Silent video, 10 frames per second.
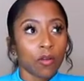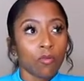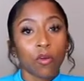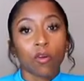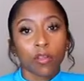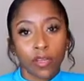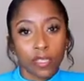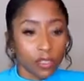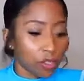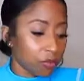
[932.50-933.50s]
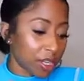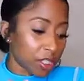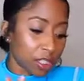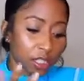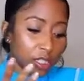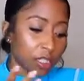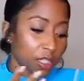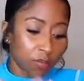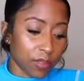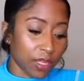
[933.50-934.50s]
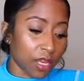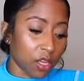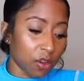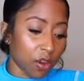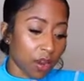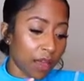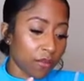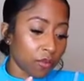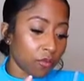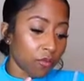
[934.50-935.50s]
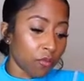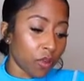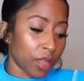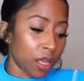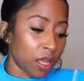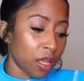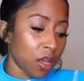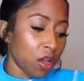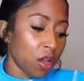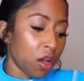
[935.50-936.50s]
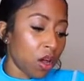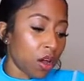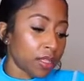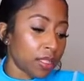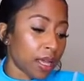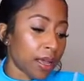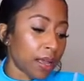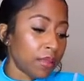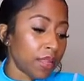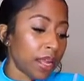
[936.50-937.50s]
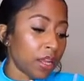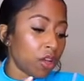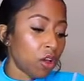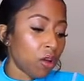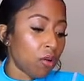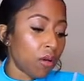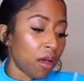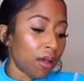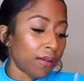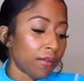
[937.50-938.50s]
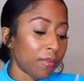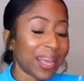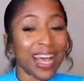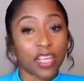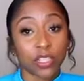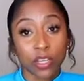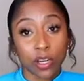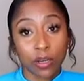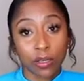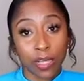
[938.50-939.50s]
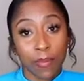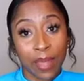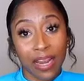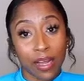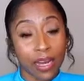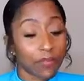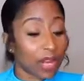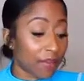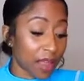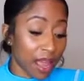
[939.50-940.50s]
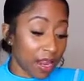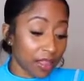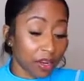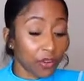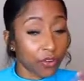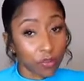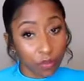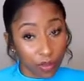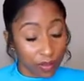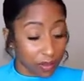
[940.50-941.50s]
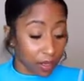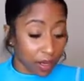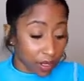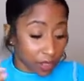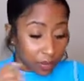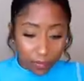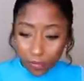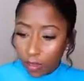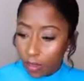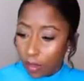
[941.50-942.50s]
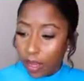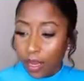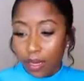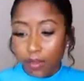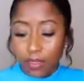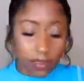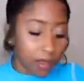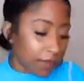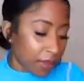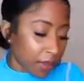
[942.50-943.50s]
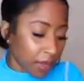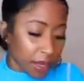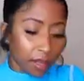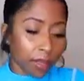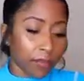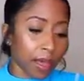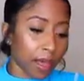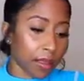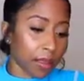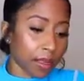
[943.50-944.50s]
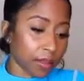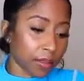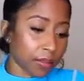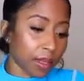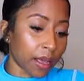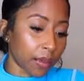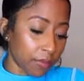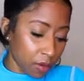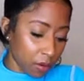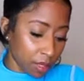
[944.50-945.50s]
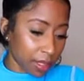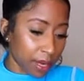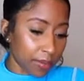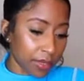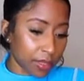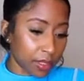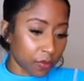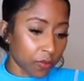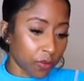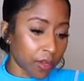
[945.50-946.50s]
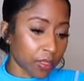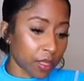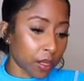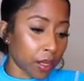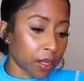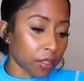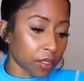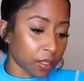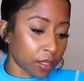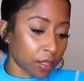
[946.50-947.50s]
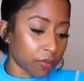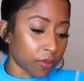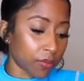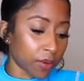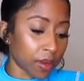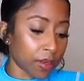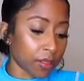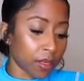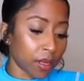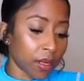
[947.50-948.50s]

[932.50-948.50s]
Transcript: role in the situation. It just seems like you're having a really hard time letting go of past hurt that may not even have anything to do with this connection. And let's see, if I look at the back of this, yeah, here we go with this High Priestess in reverse again, Justice in reverse.